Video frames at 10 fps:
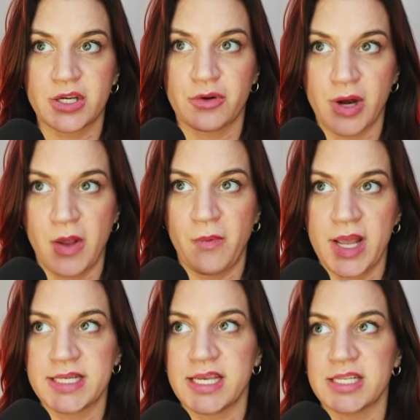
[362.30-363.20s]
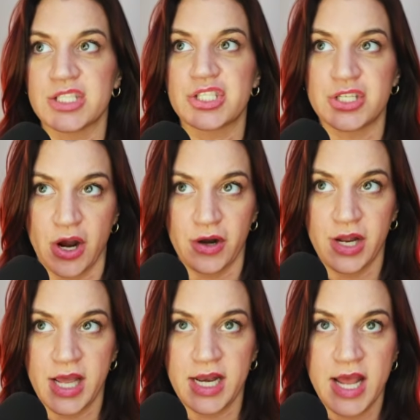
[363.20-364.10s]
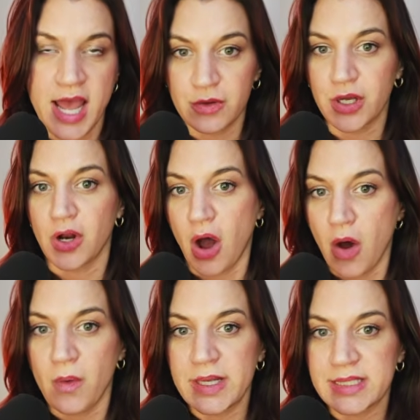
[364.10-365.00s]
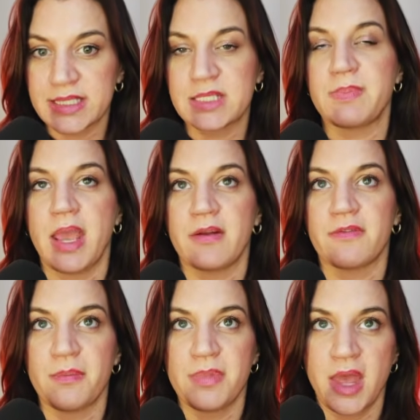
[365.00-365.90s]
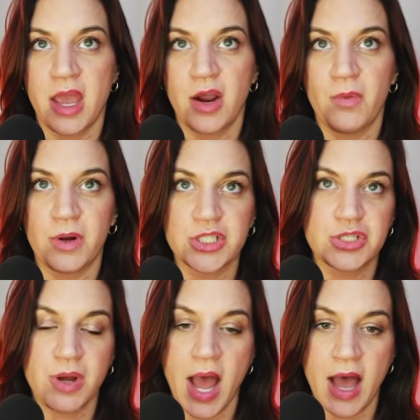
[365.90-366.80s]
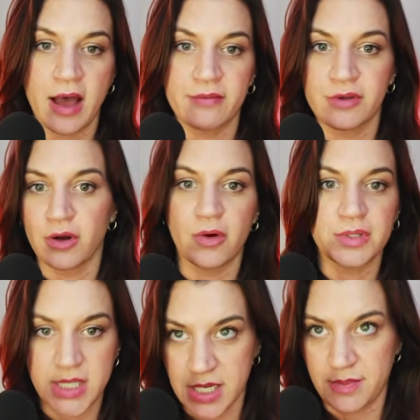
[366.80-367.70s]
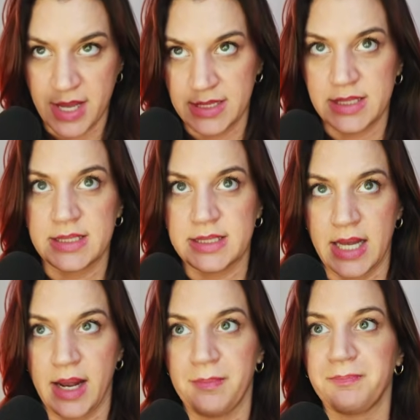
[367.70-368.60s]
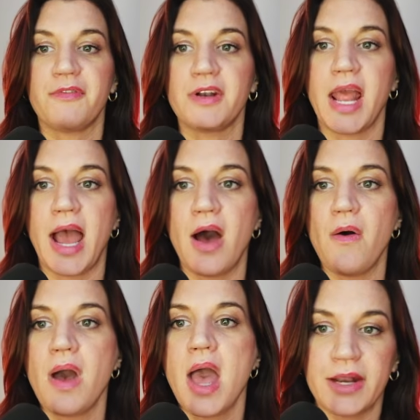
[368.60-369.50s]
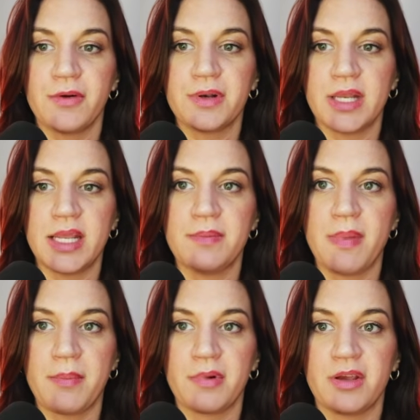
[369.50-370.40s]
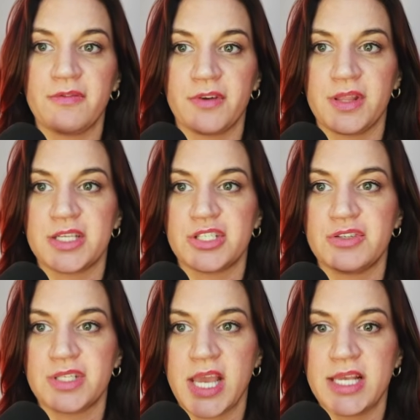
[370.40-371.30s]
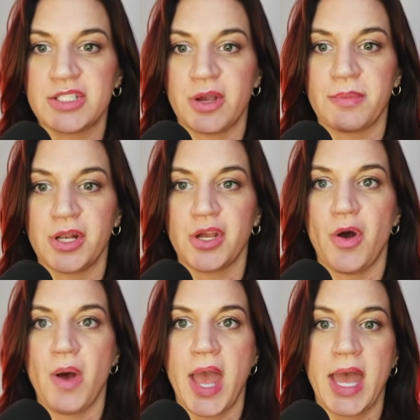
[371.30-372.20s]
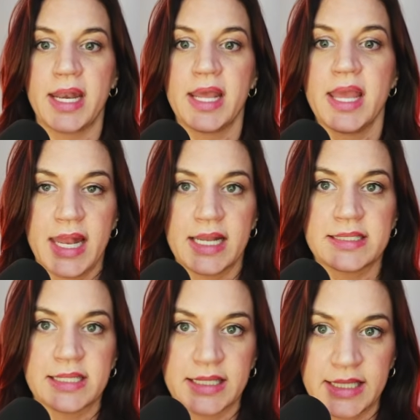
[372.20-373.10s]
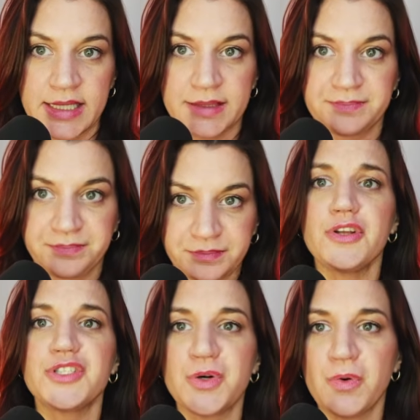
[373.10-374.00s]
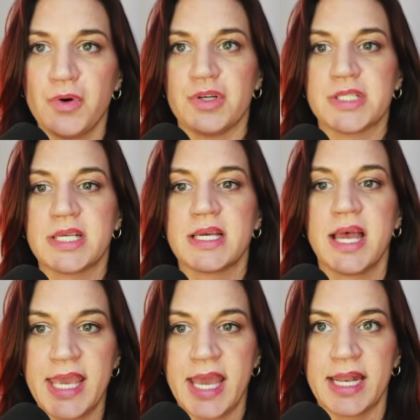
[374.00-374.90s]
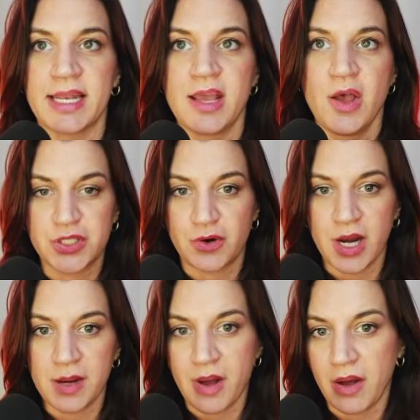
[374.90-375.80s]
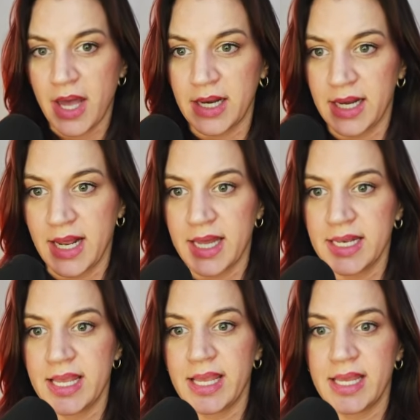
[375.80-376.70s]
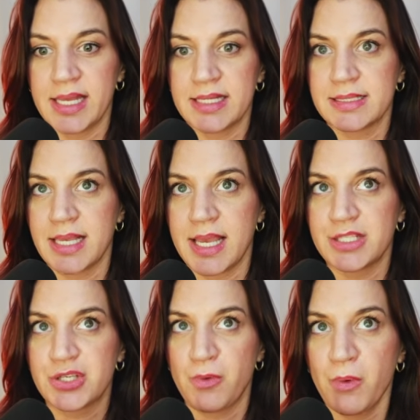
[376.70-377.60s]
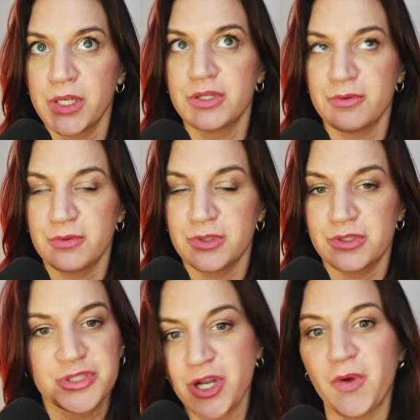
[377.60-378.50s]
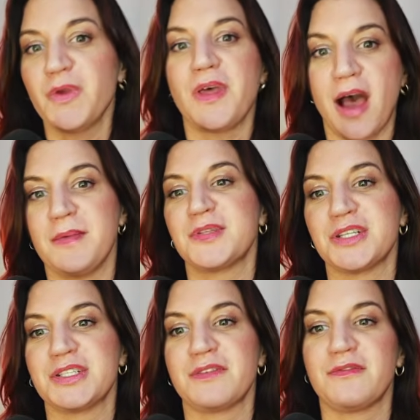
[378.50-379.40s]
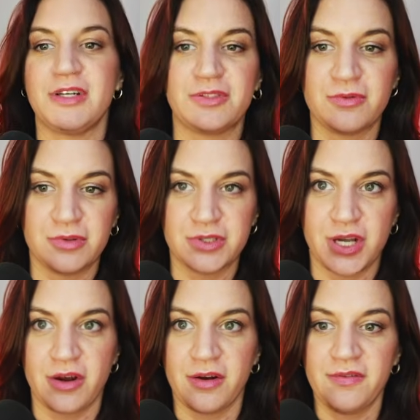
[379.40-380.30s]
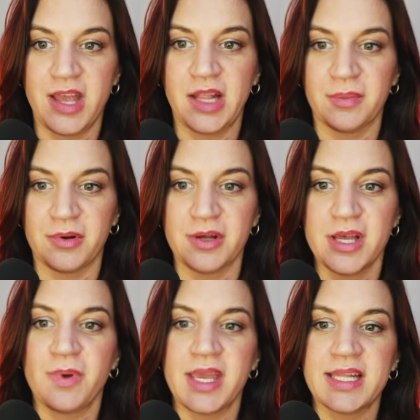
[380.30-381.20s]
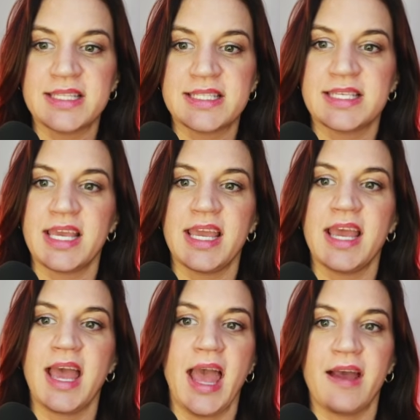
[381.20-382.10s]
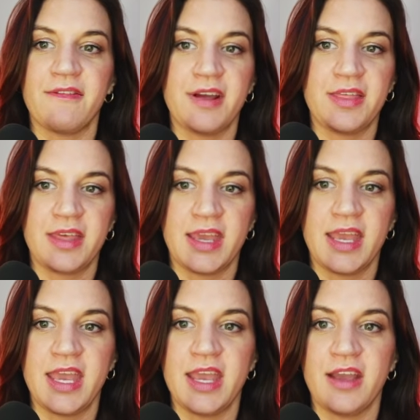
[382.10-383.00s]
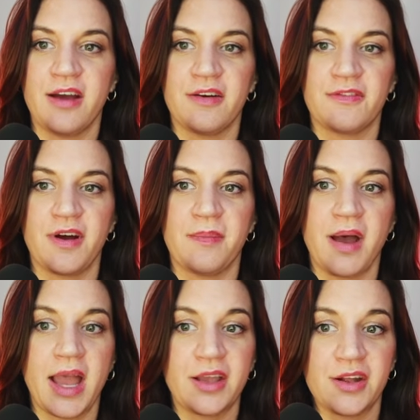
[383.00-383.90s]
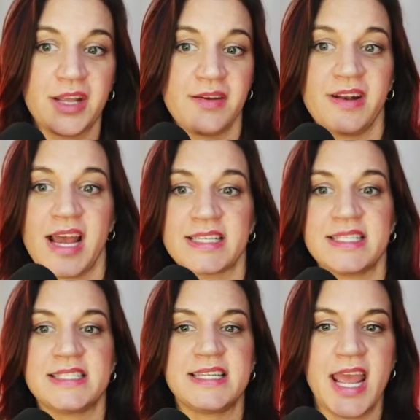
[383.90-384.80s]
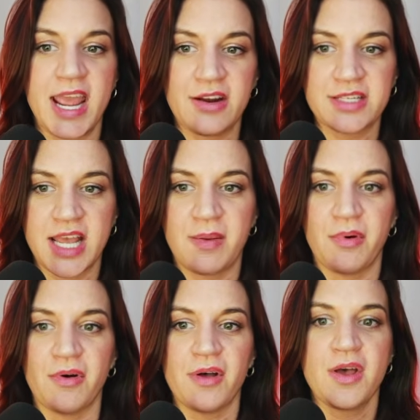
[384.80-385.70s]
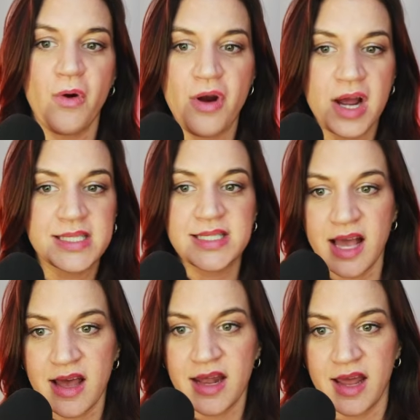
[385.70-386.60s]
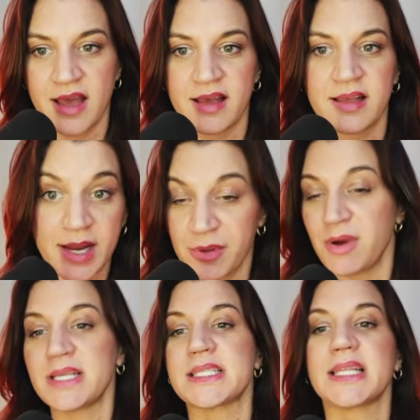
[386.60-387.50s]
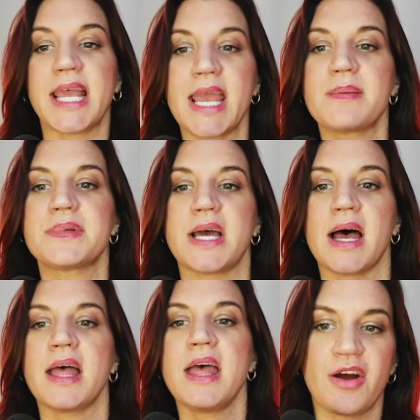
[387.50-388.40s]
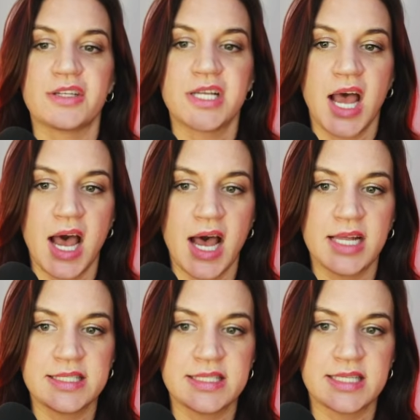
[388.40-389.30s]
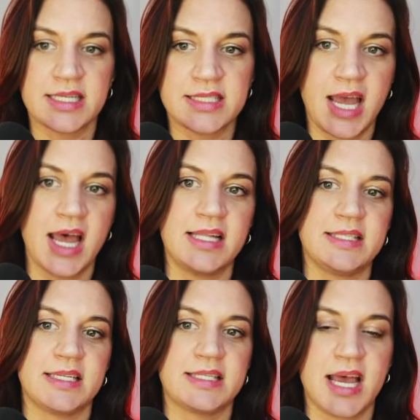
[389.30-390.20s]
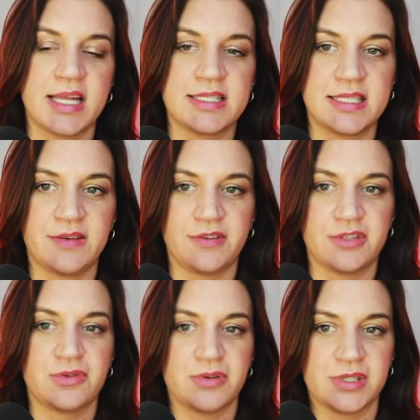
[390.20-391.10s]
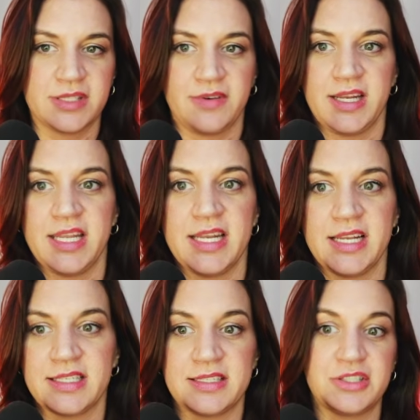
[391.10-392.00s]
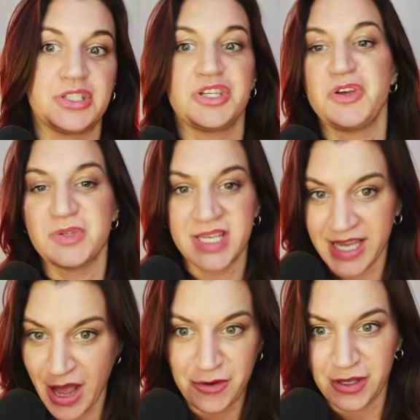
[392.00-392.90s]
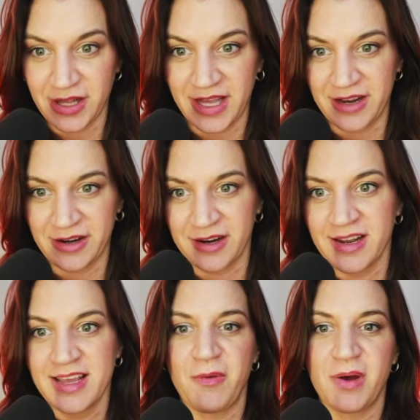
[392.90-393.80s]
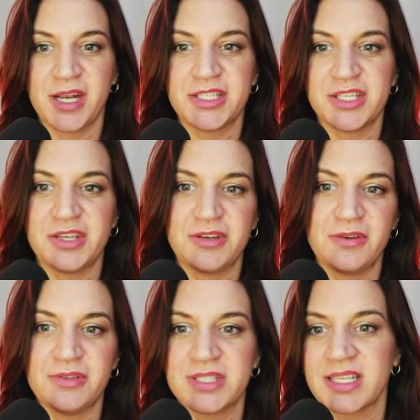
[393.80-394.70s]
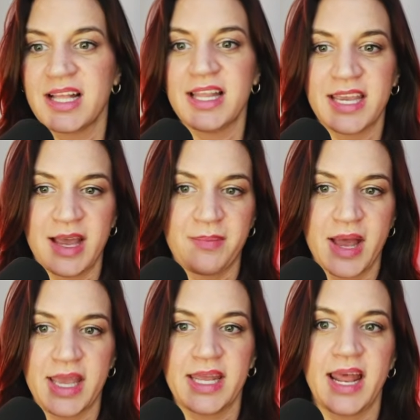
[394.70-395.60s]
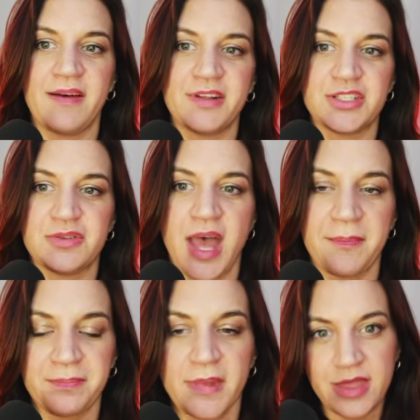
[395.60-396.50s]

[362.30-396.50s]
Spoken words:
is a great way to get started, and you can always expand from there once you have your own database set up. But for now, I don't need memory for this use case, so I'm going to go ahead and delete it. For the tools, again, what's great about n8n is it's going to show you the options of what tools are available. So we can see everything here from, I could give it access to Airtable or Asana, AWS Lambda. There are tons and tons and tons of different tools. If I needed to just use a calculator, if I wanted to use ClickUp, I can have it do that.